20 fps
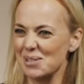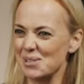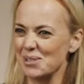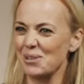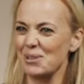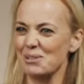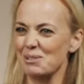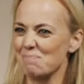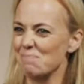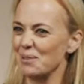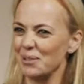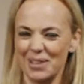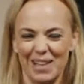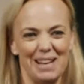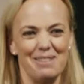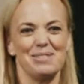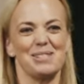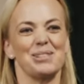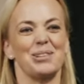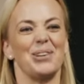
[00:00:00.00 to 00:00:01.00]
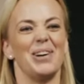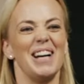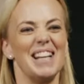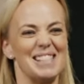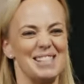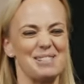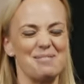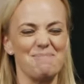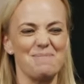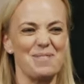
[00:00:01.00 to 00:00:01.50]
gospel, he was quite
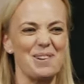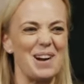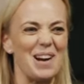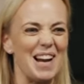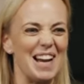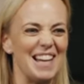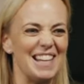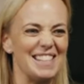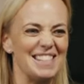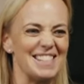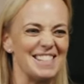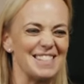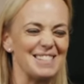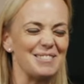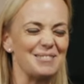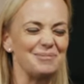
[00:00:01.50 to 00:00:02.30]
surprised.